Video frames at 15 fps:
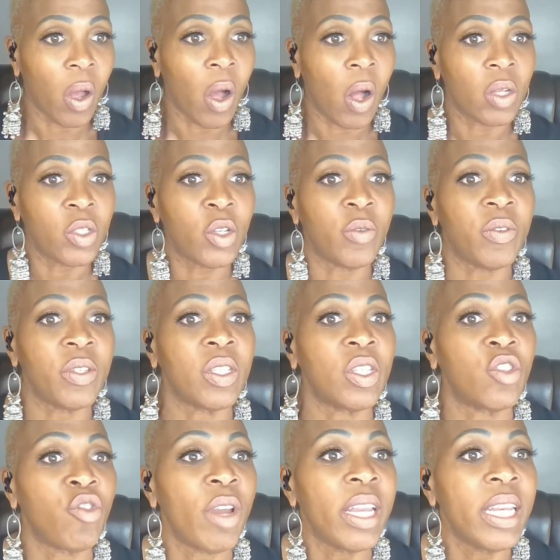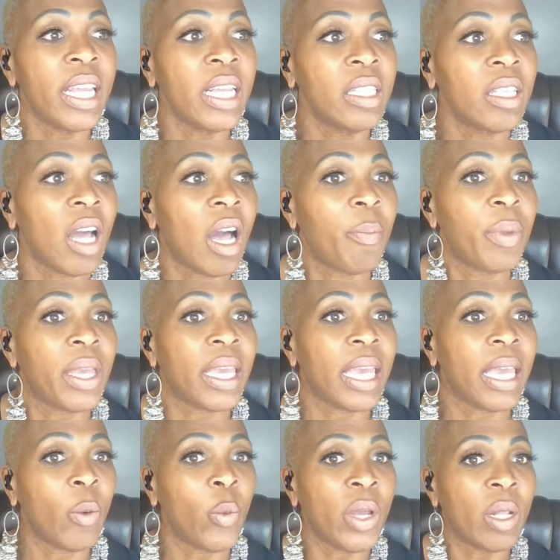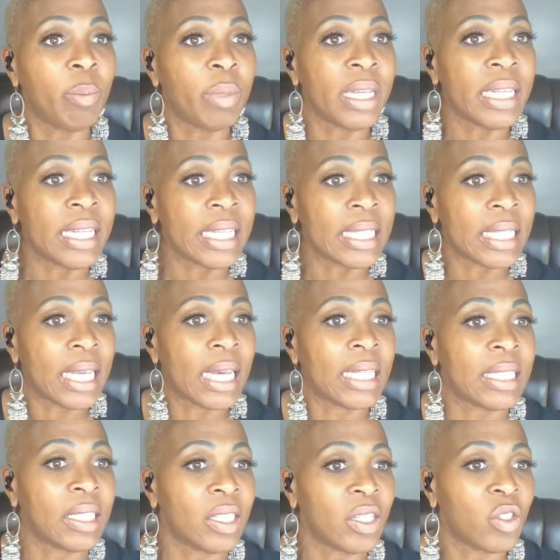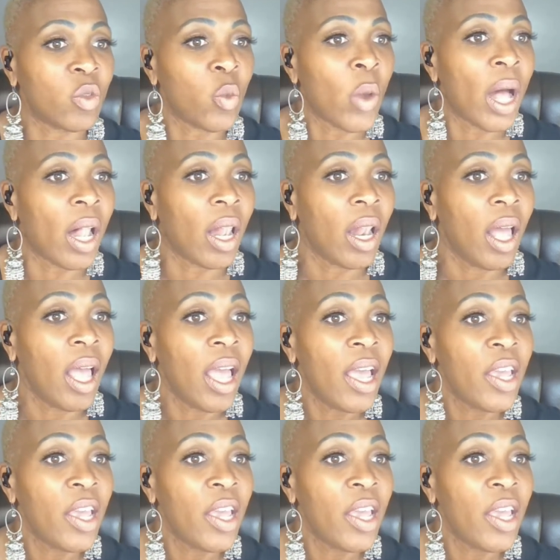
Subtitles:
Also, if it's a trending topic, it will be discussed as well.